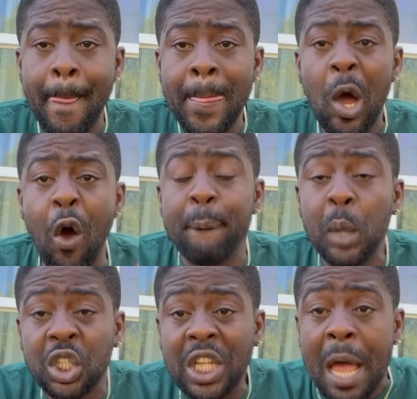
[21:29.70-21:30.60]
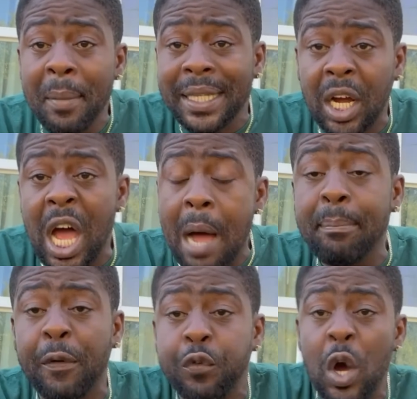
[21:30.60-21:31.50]
How much time it a got happen
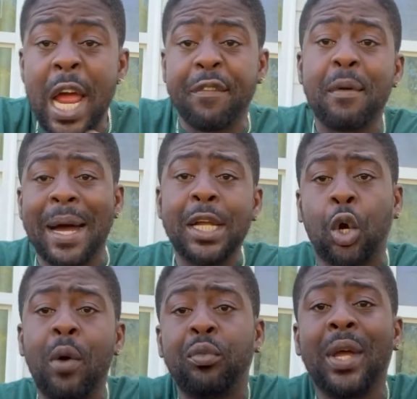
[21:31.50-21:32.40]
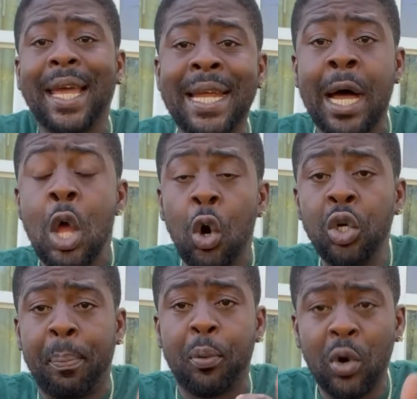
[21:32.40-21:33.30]
before everybody come together? On a
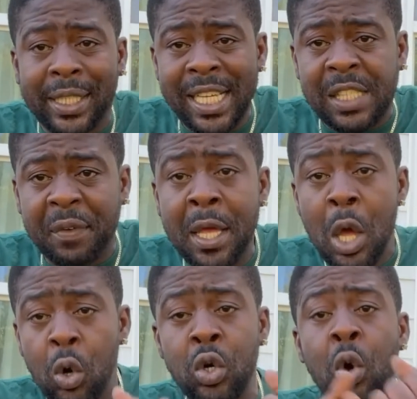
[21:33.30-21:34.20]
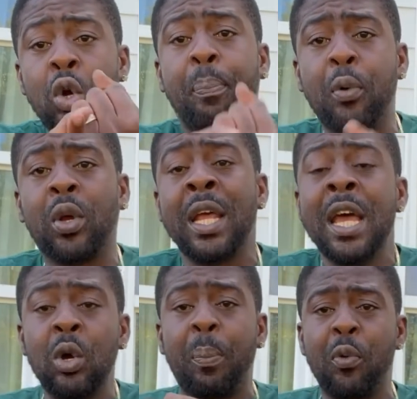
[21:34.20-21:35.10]
protest for, on a pro,
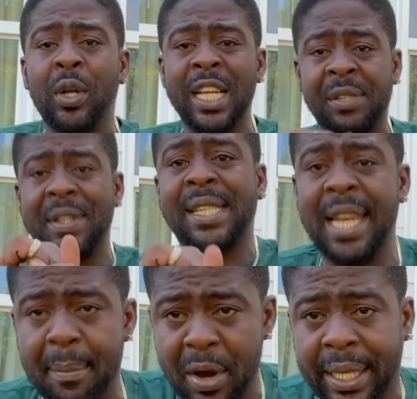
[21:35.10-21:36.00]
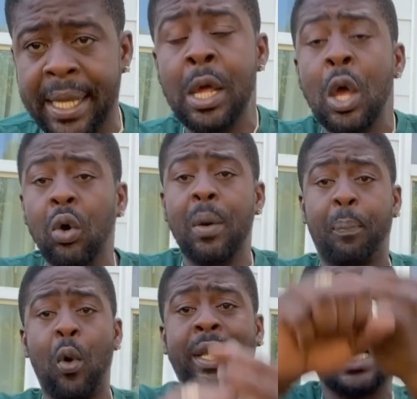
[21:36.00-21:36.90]
on a protest for celebrity, on a
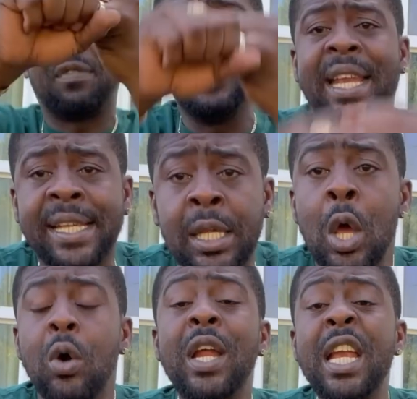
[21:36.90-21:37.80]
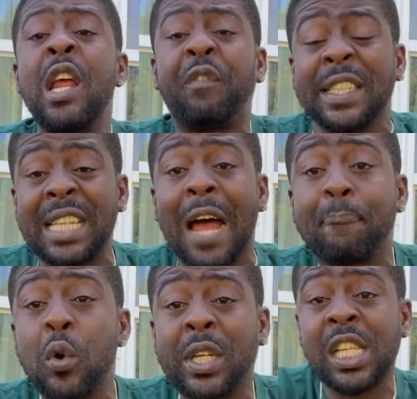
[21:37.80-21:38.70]
protest for this, on a need for start
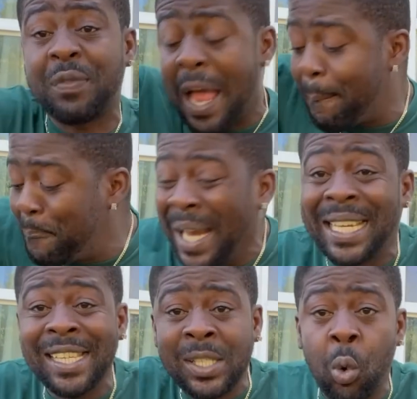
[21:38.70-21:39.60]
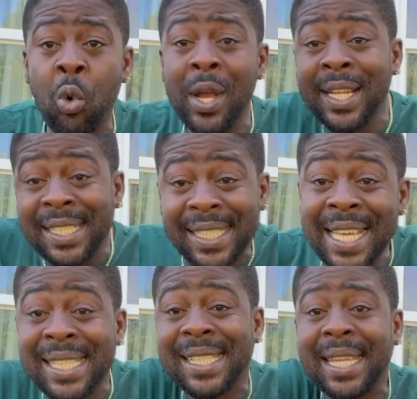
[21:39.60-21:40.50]
protest for a better schooling
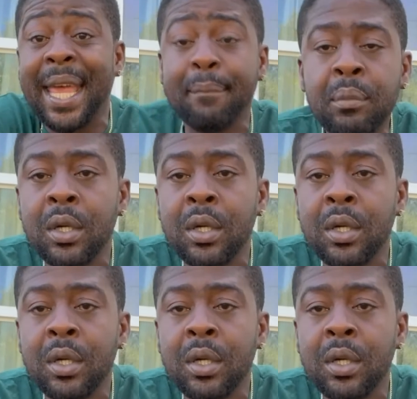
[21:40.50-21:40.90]
system.